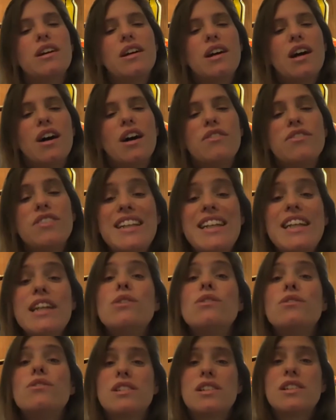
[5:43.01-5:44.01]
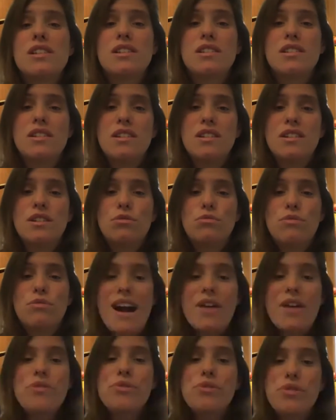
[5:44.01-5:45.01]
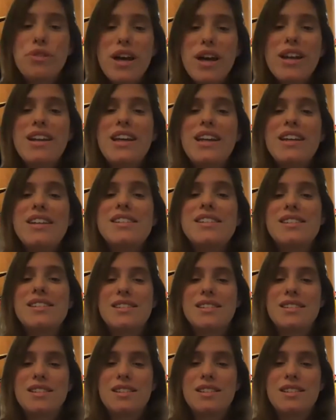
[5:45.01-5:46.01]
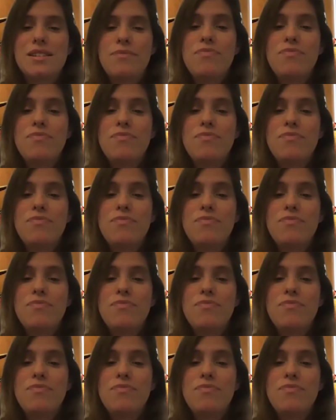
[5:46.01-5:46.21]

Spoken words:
of guilt rather than innocence,